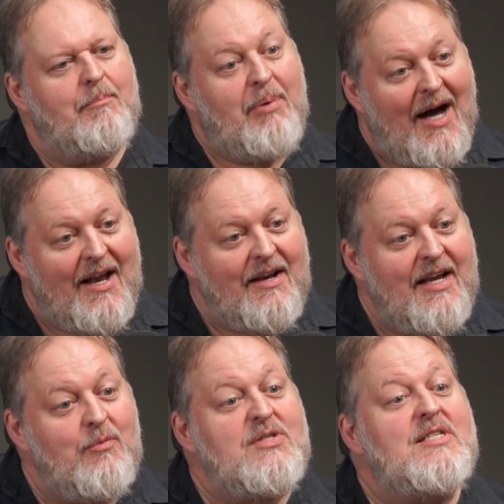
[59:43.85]

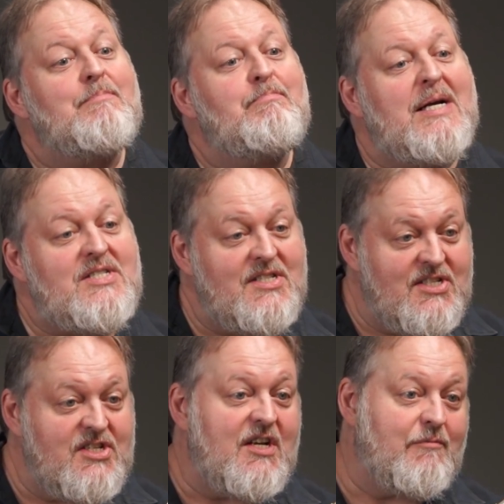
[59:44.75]
But it was the best
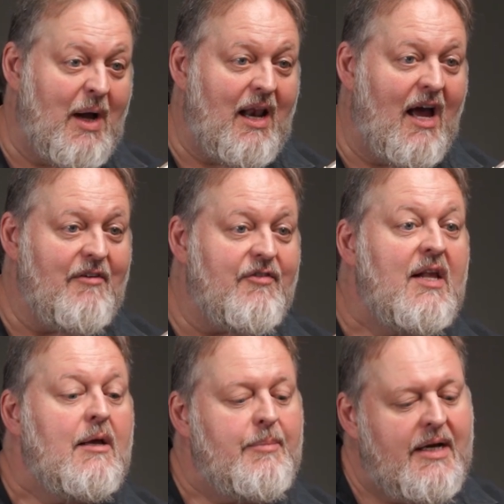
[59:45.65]
decision of my
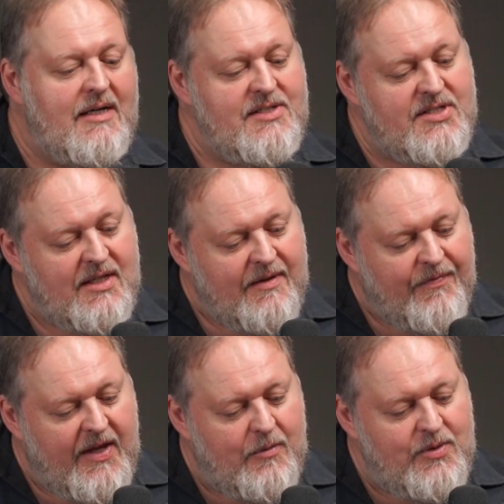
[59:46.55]
life
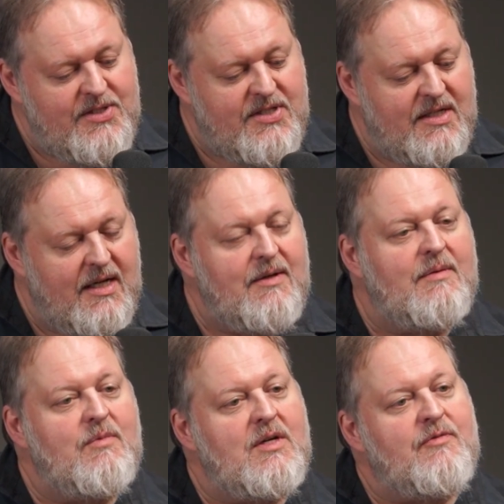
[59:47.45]
because it was
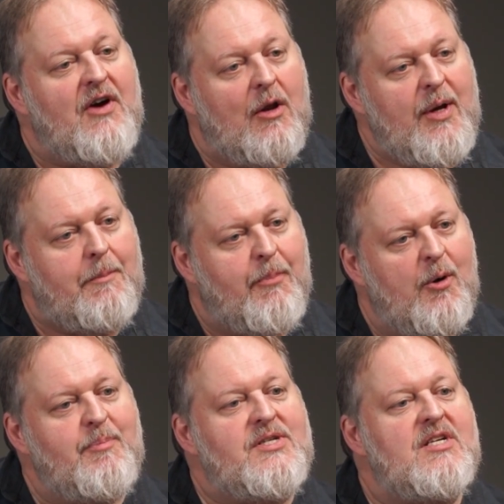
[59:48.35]
following a
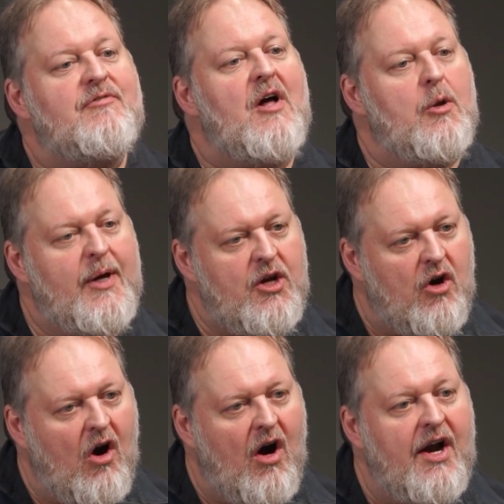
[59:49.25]
purpose and following
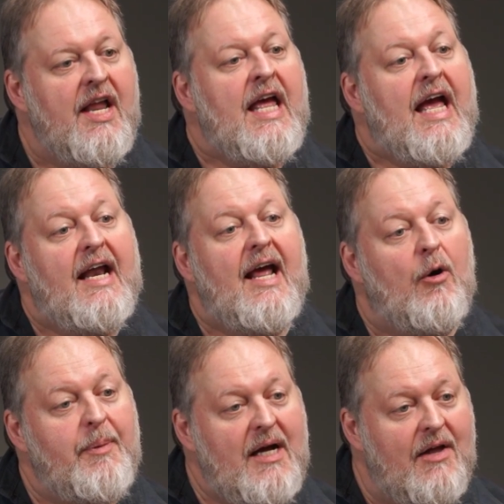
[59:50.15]
your heart and
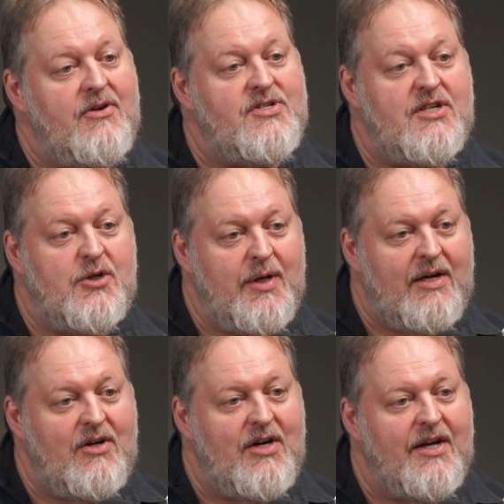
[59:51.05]
helping others and
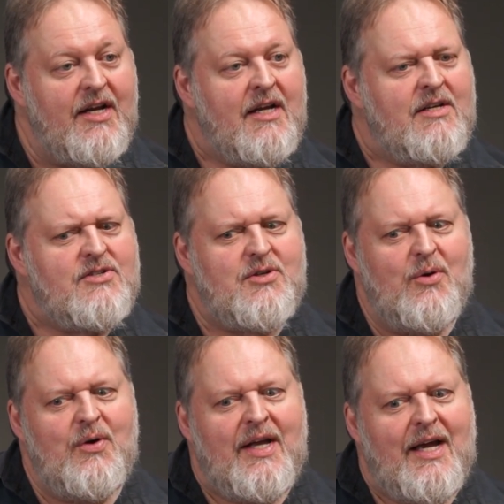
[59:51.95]
doing good.
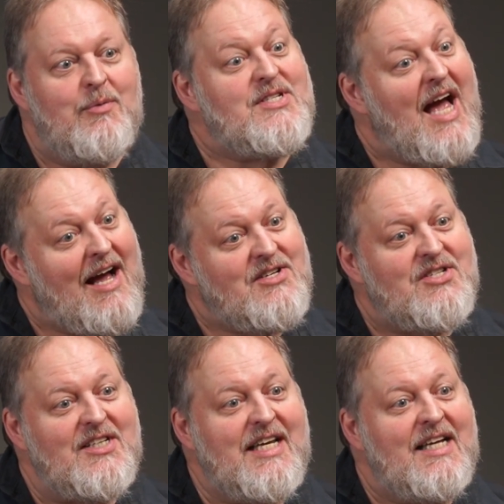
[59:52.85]
So it was
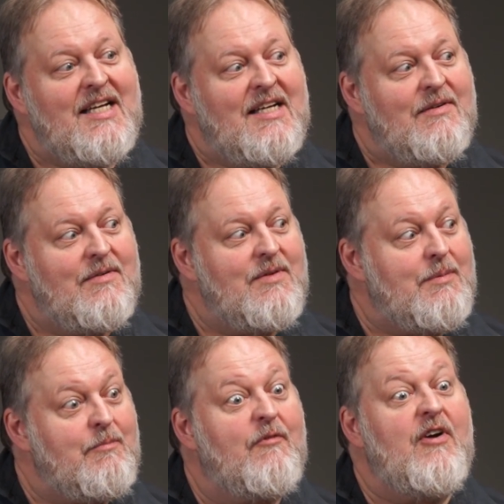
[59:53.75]
actually
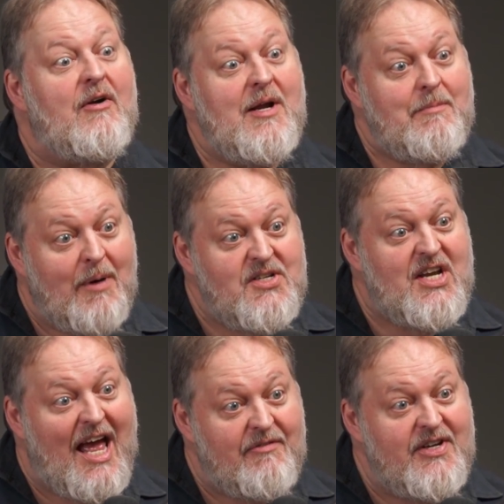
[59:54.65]
very
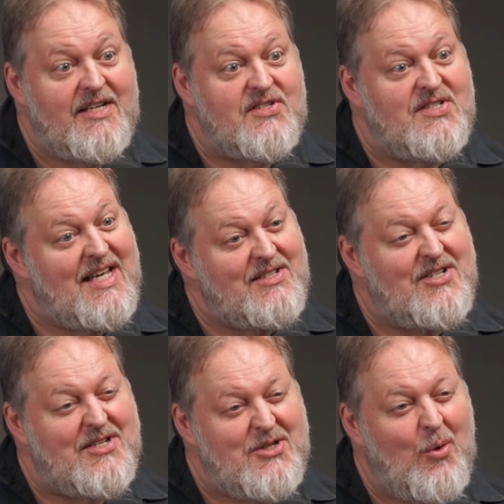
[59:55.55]
much evidence
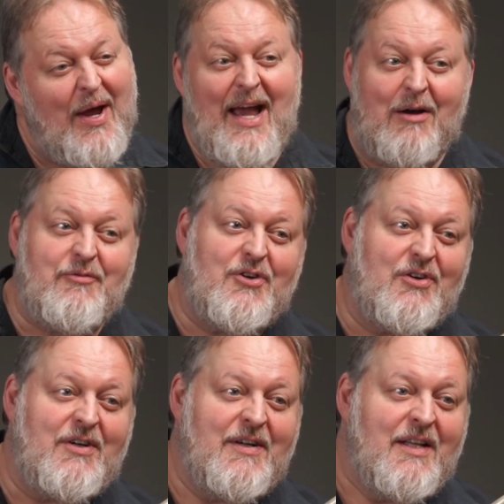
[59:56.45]
that just going
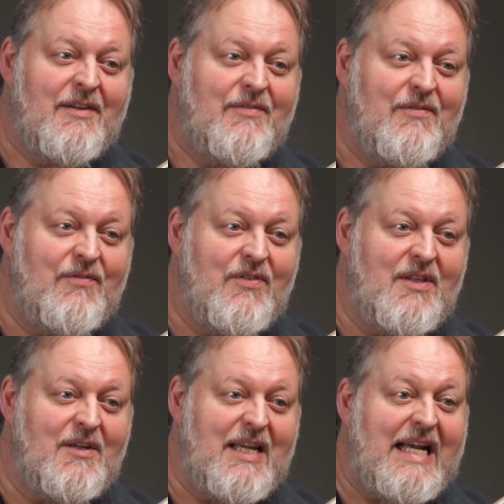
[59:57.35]
after
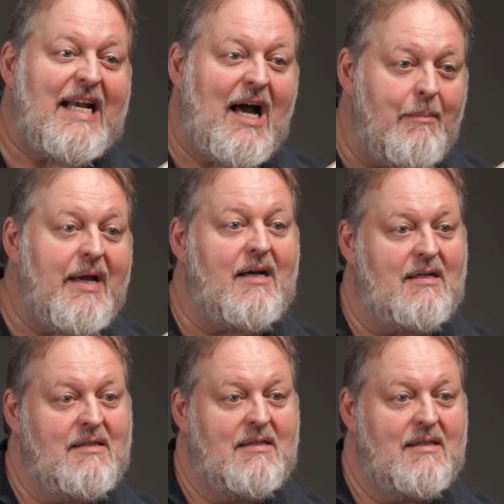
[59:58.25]
the
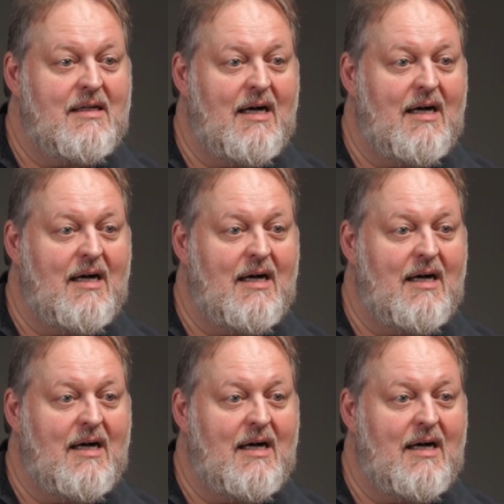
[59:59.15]
economic